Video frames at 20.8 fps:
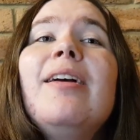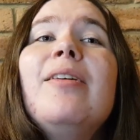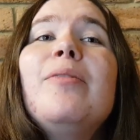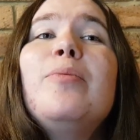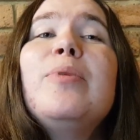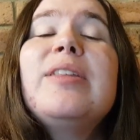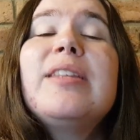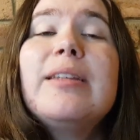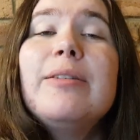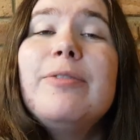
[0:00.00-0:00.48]

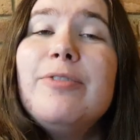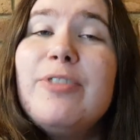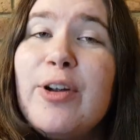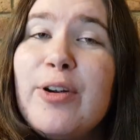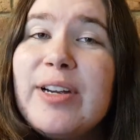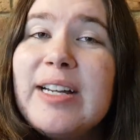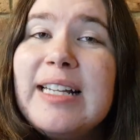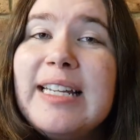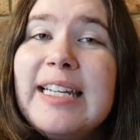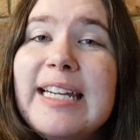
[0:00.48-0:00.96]
with
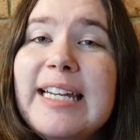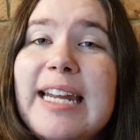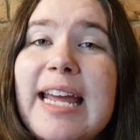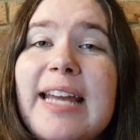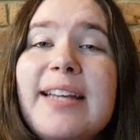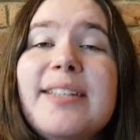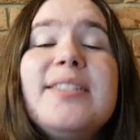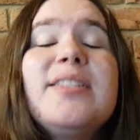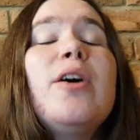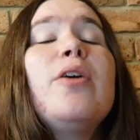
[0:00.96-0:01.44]
very clean
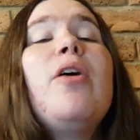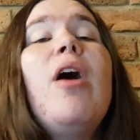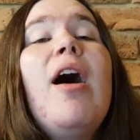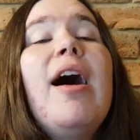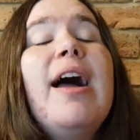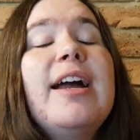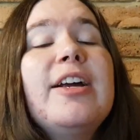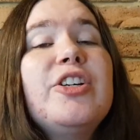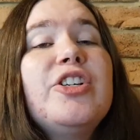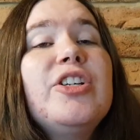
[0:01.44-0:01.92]
hair. So
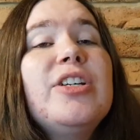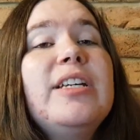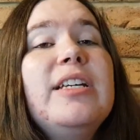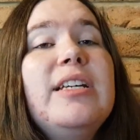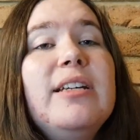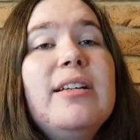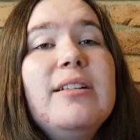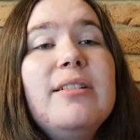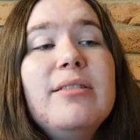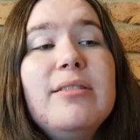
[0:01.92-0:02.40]
I
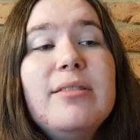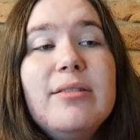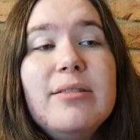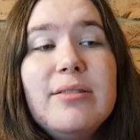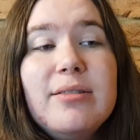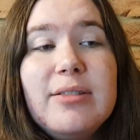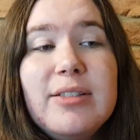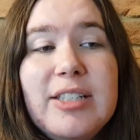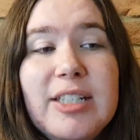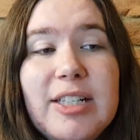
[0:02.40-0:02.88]
actually
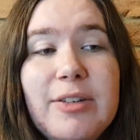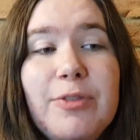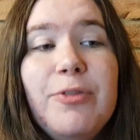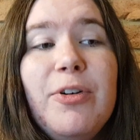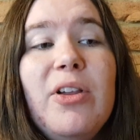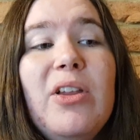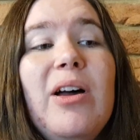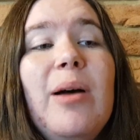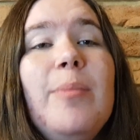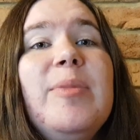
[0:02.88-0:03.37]
did
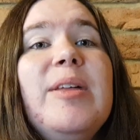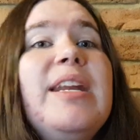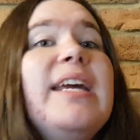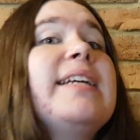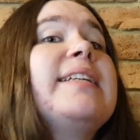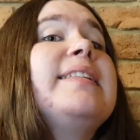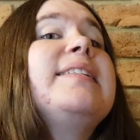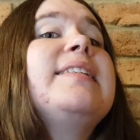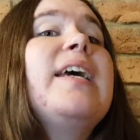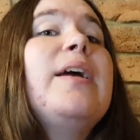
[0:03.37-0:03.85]
follow up the
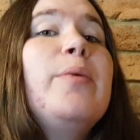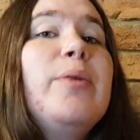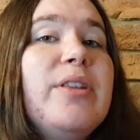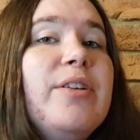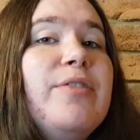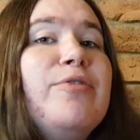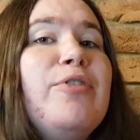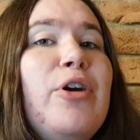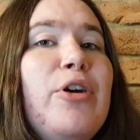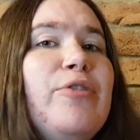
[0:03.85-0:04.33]
next day with
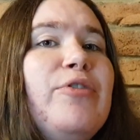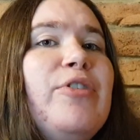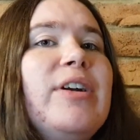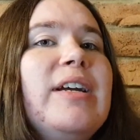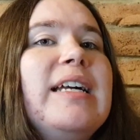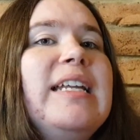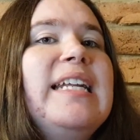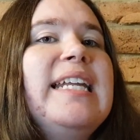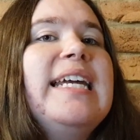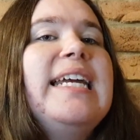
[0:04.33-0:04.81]
a very, very
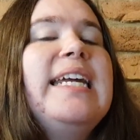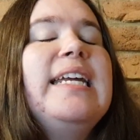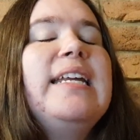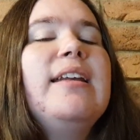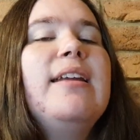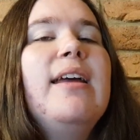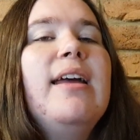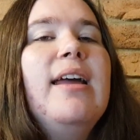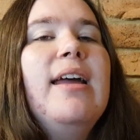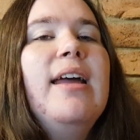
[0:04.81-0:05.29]
clean